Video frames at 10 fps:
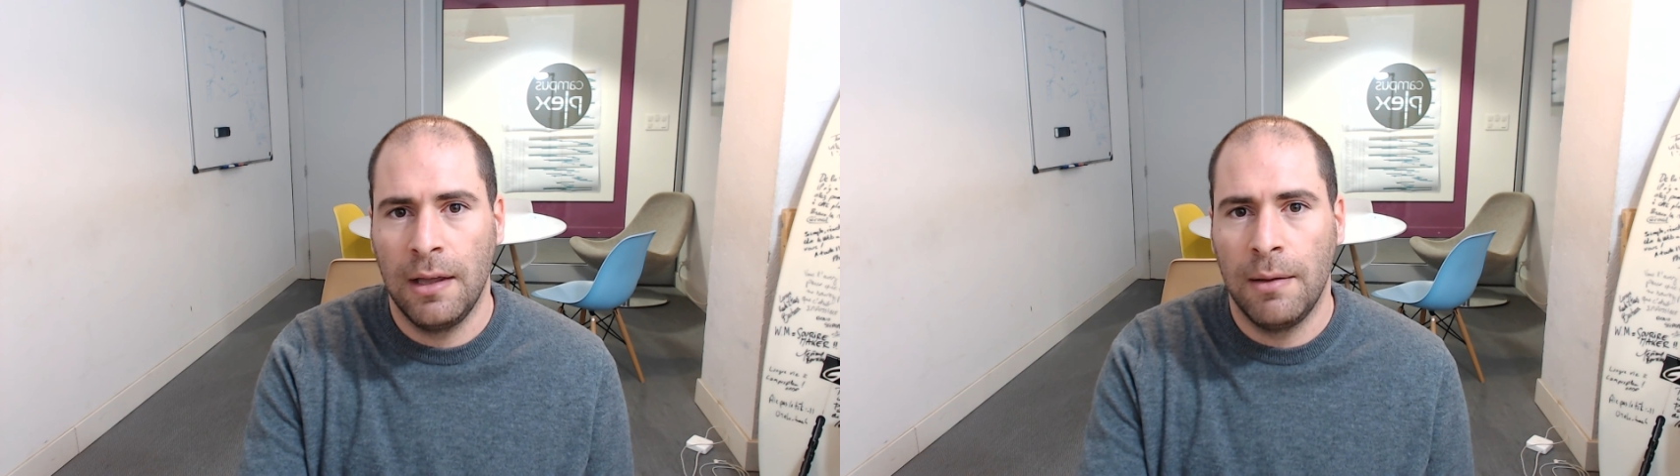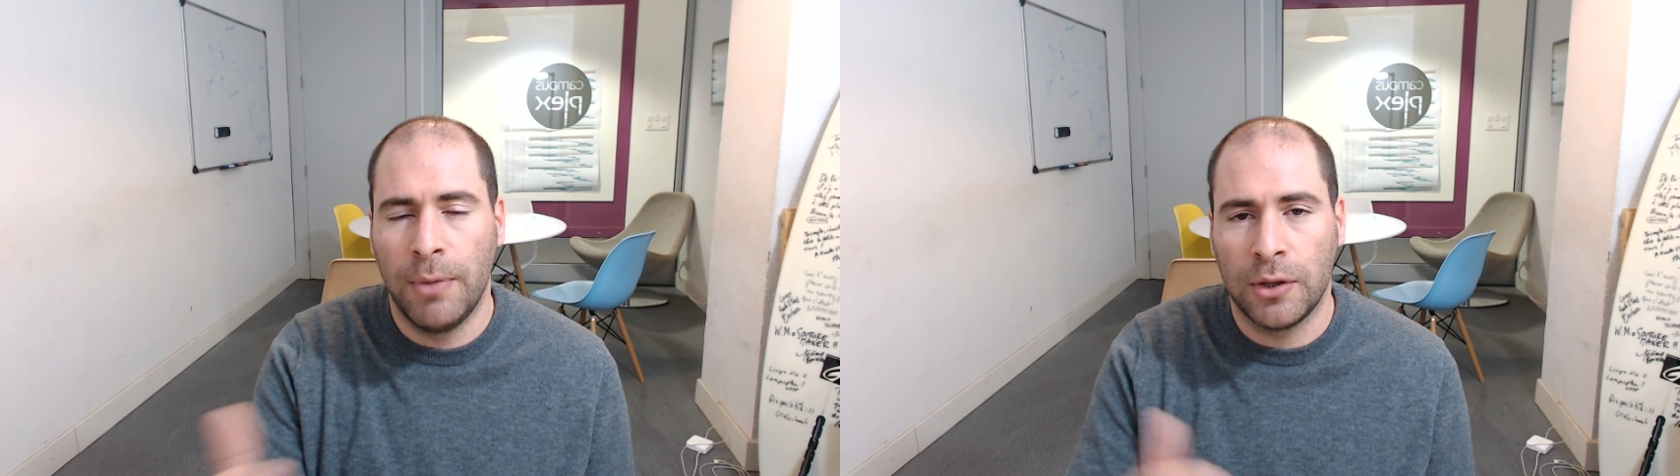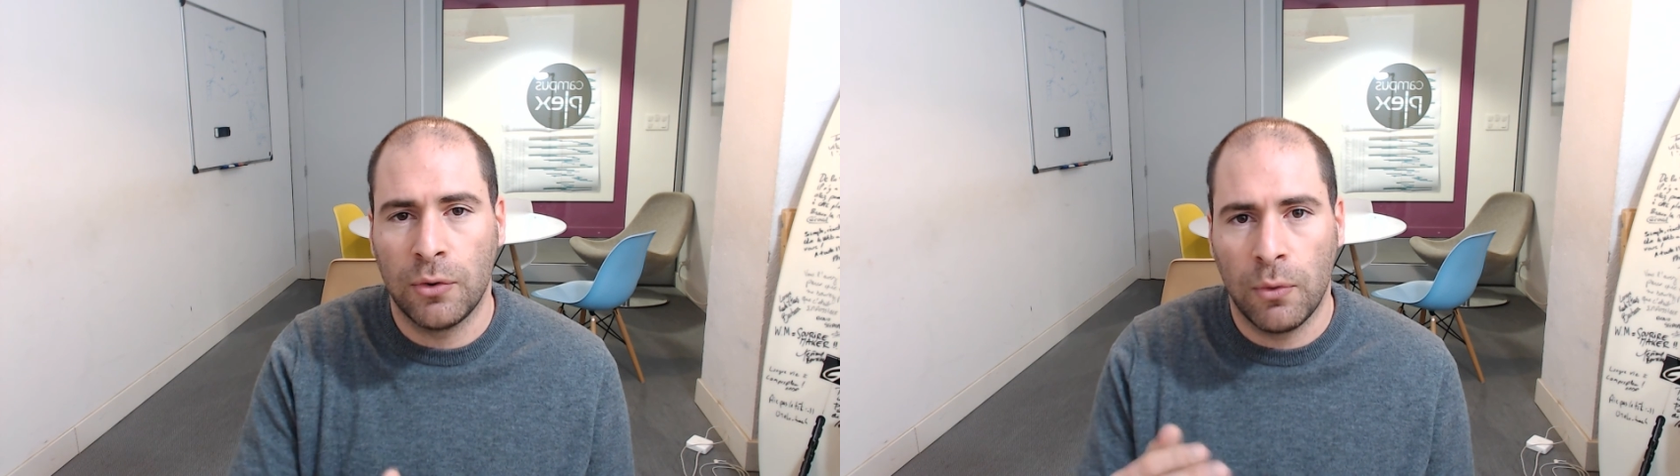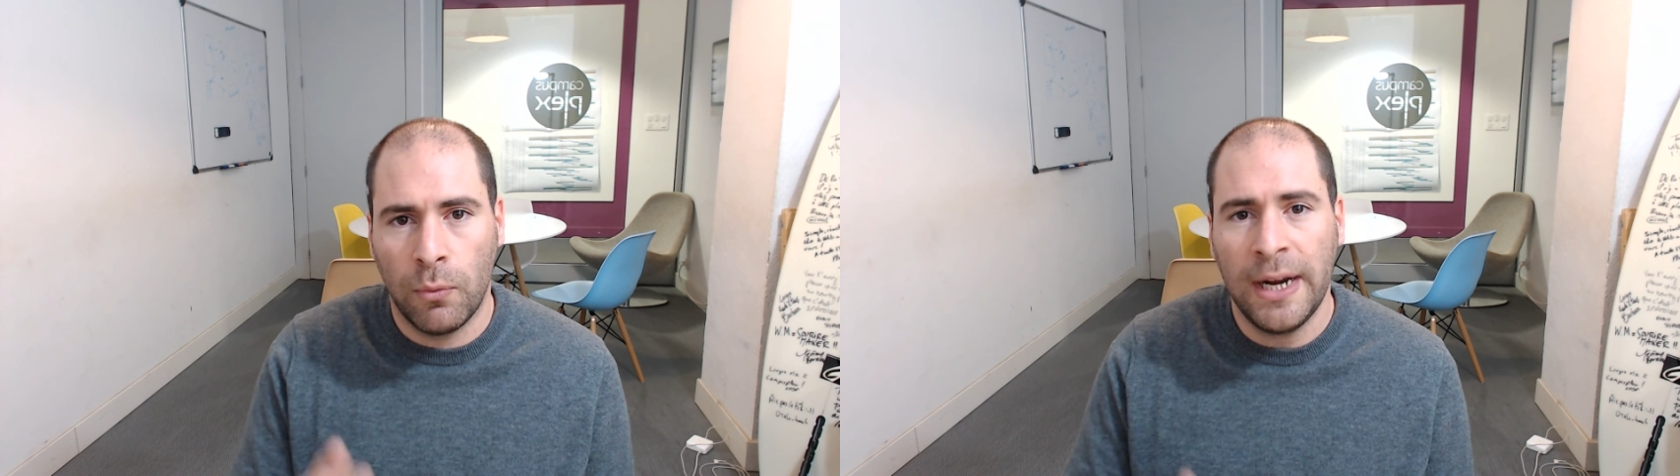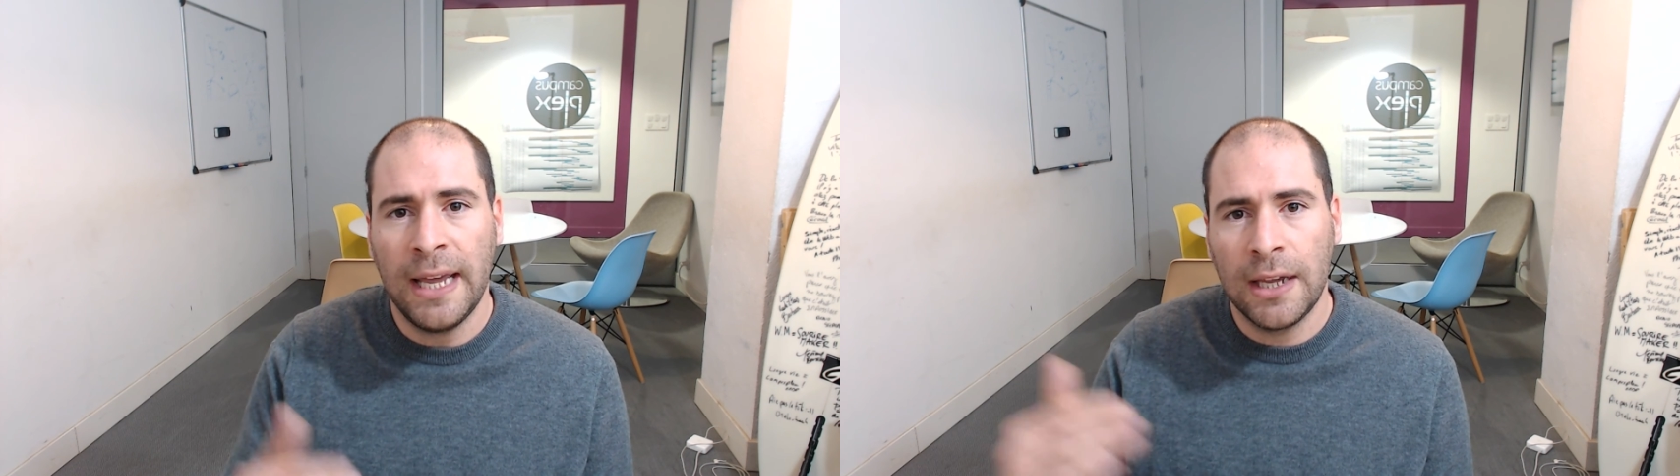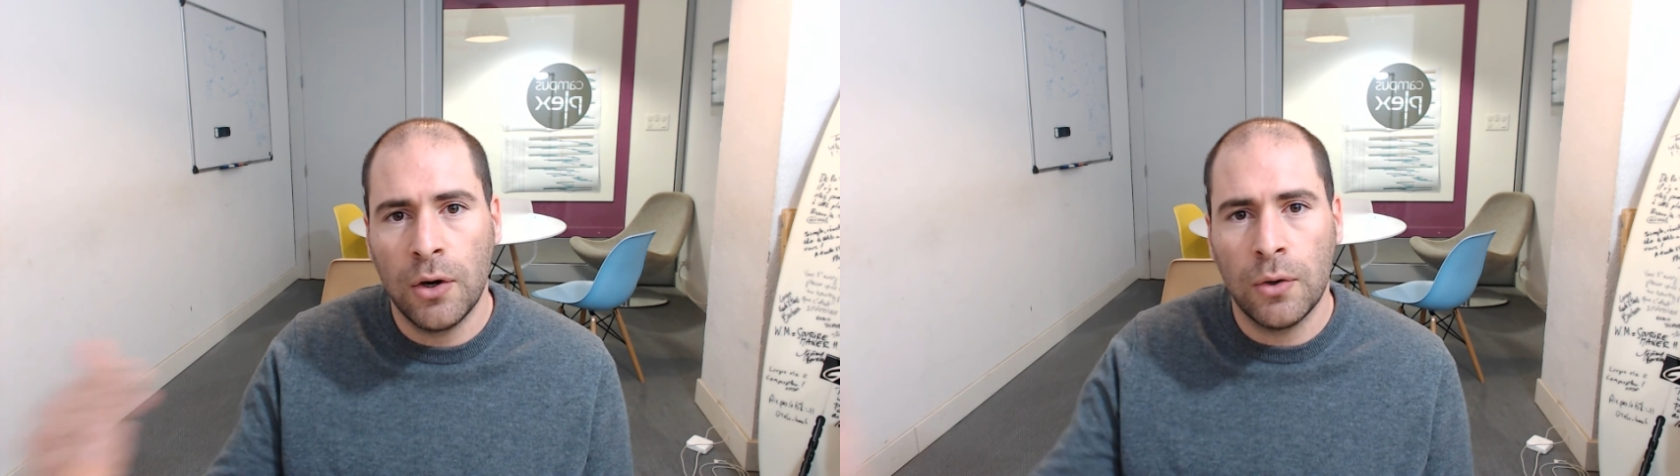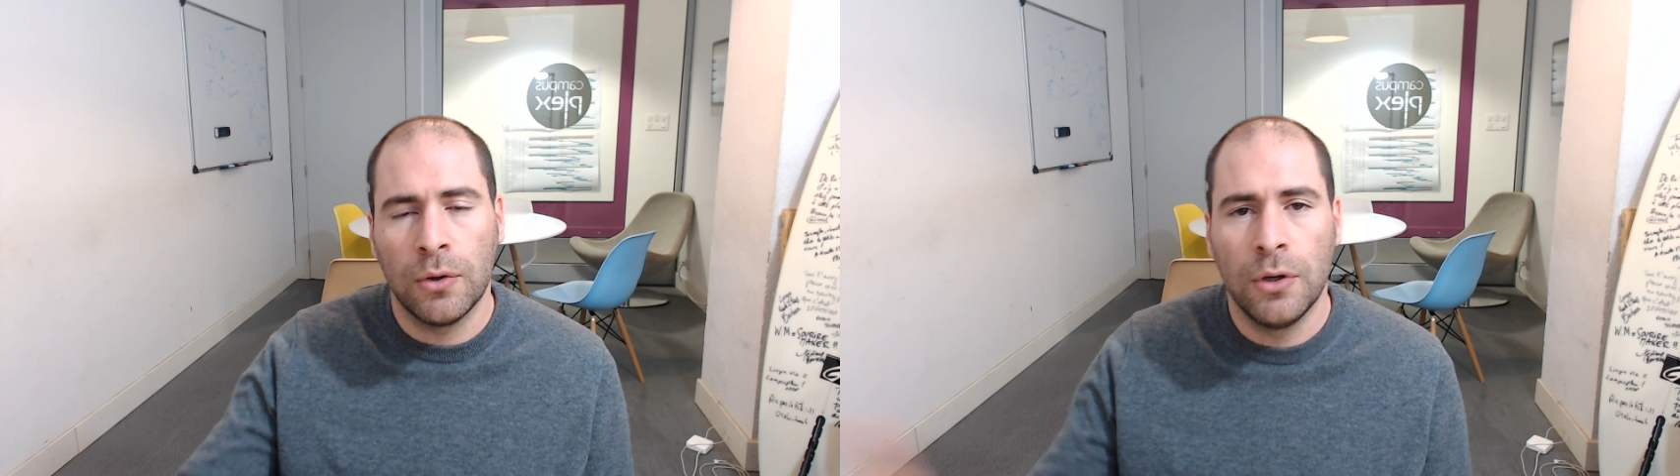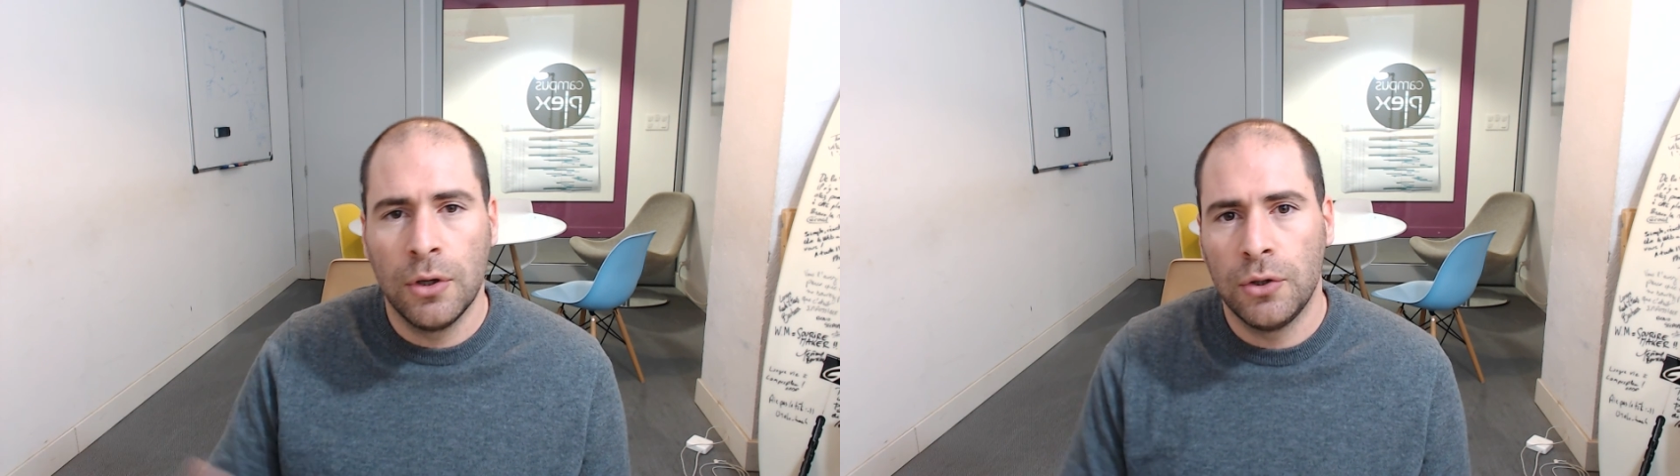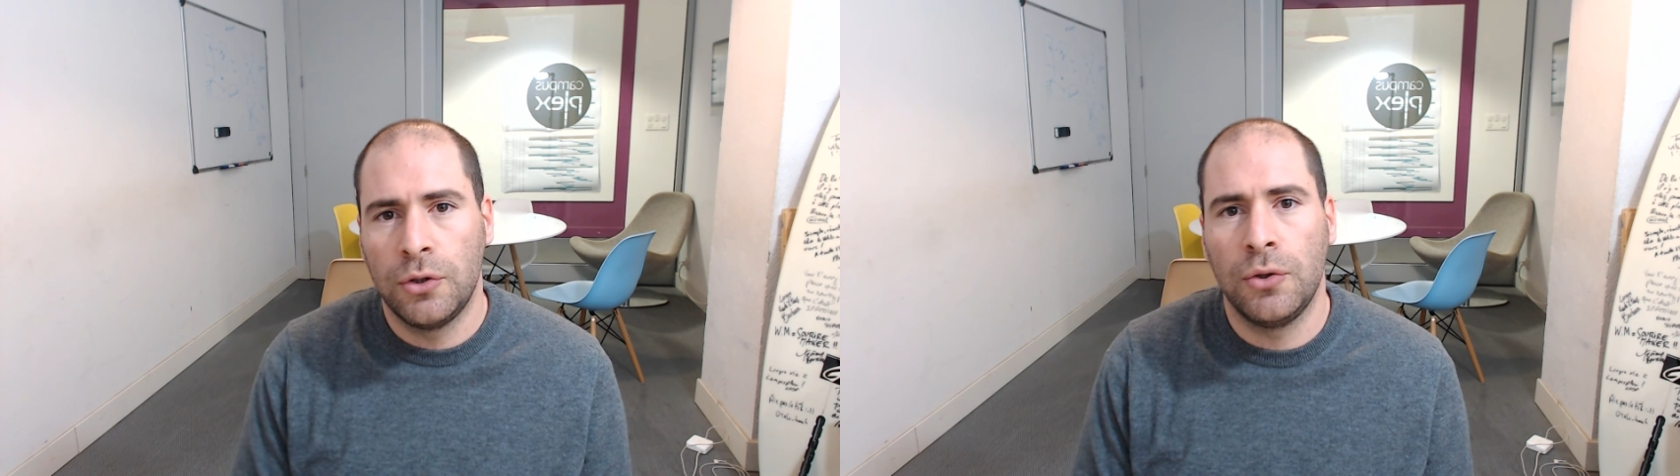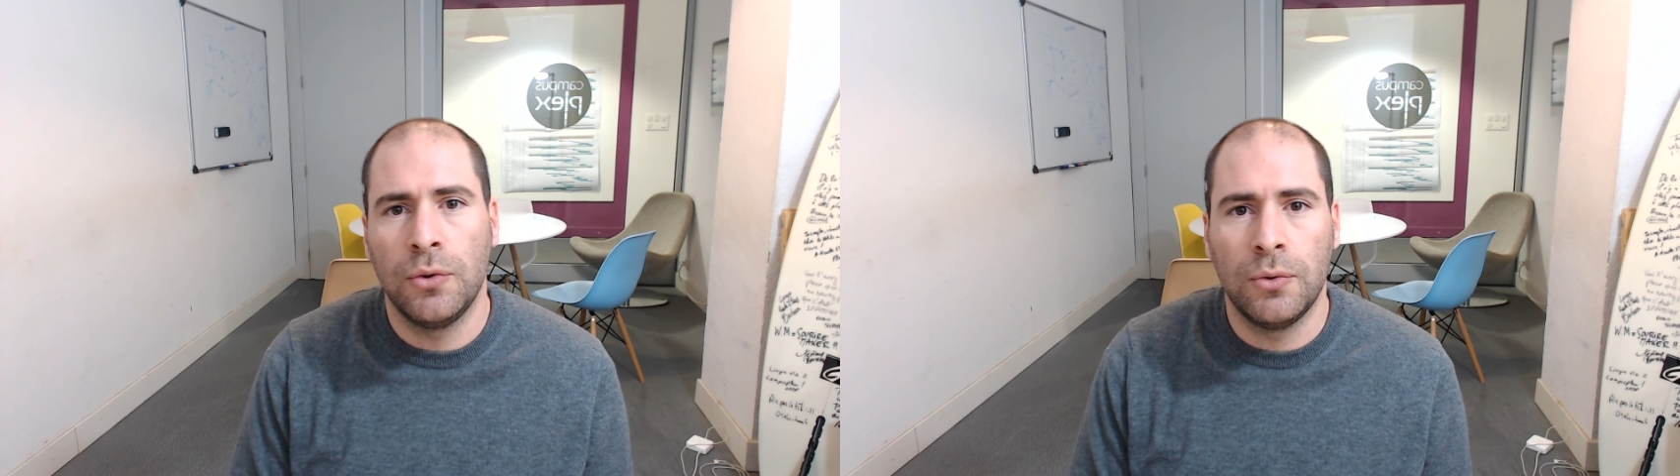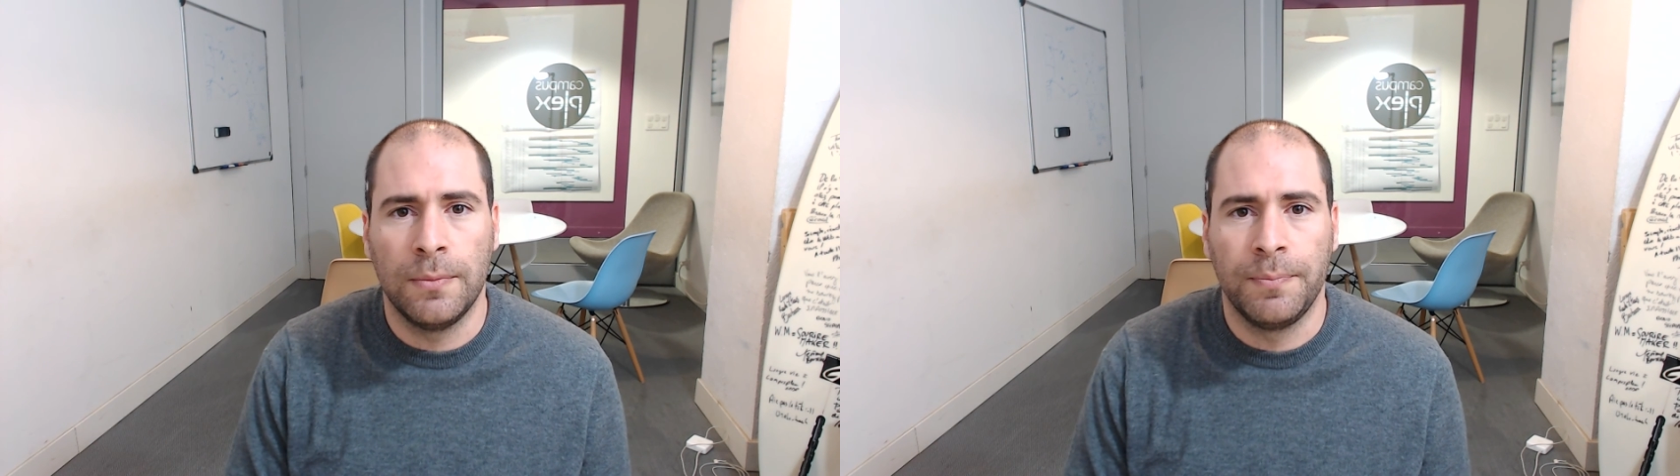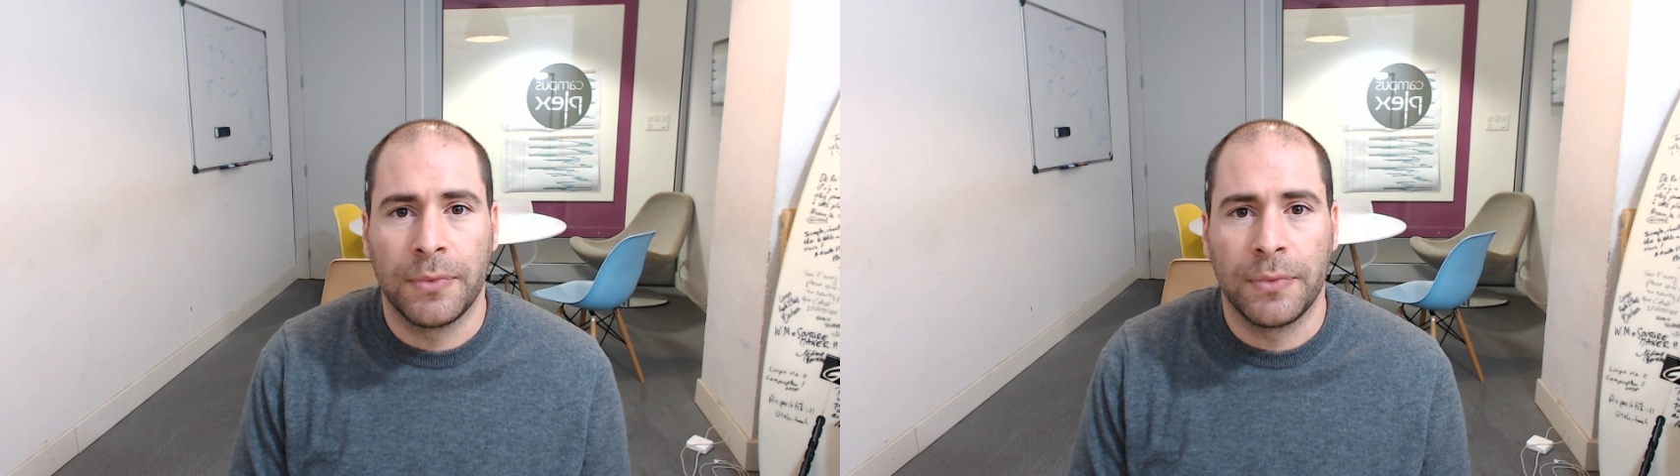But when I go to